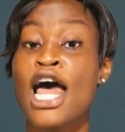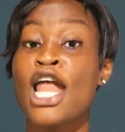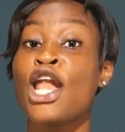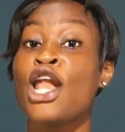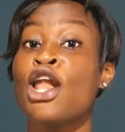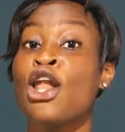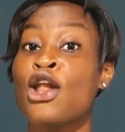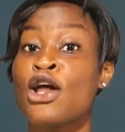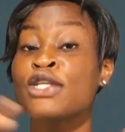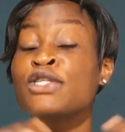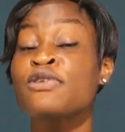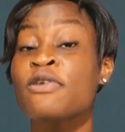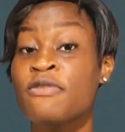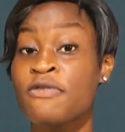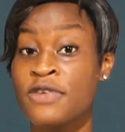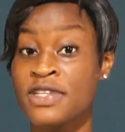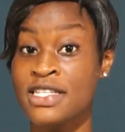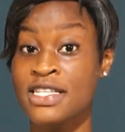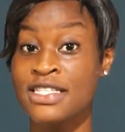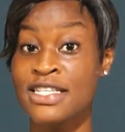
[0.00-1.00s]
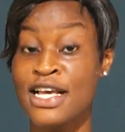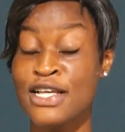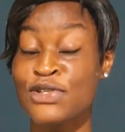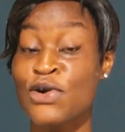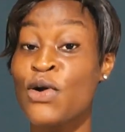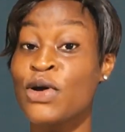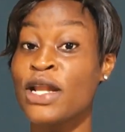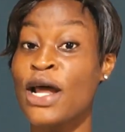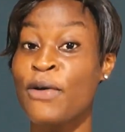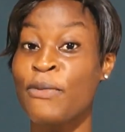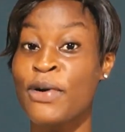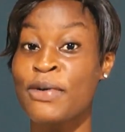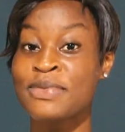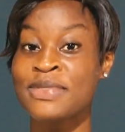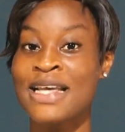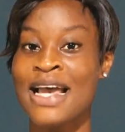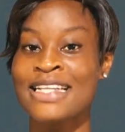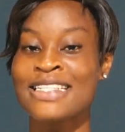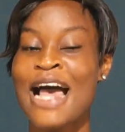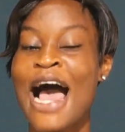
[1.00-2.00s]
a lot of visitors on our
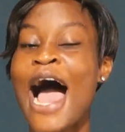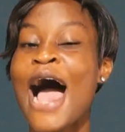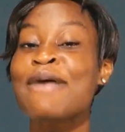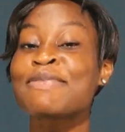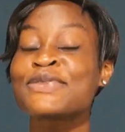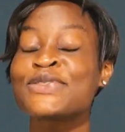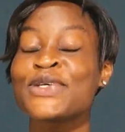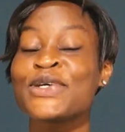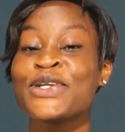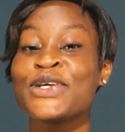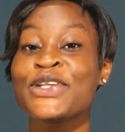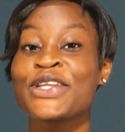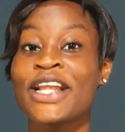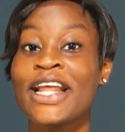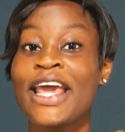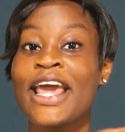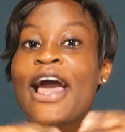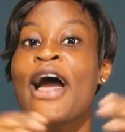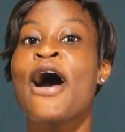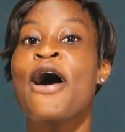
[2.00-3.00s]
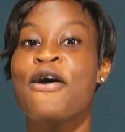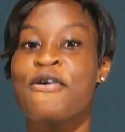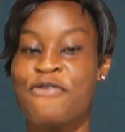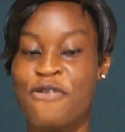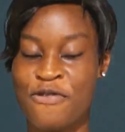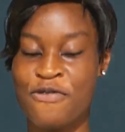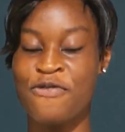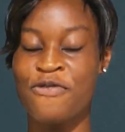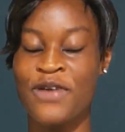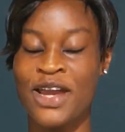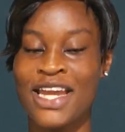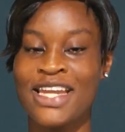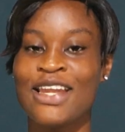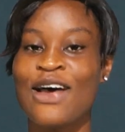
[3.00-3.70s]
website absolutely for free.